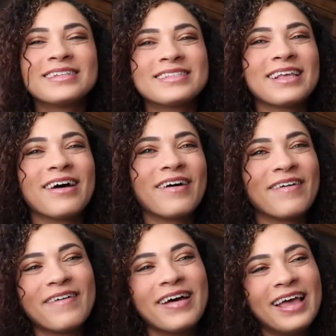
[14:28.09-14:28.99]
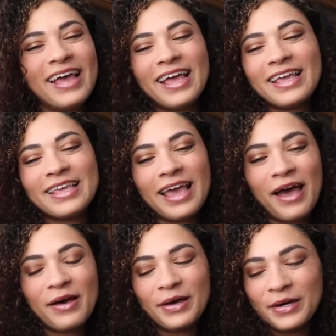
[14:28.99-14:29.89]
So
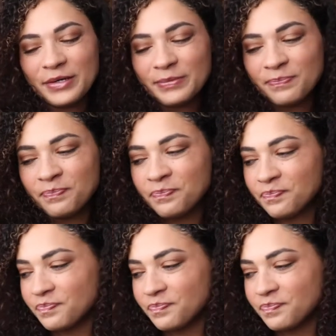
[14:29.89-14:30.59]
yeah,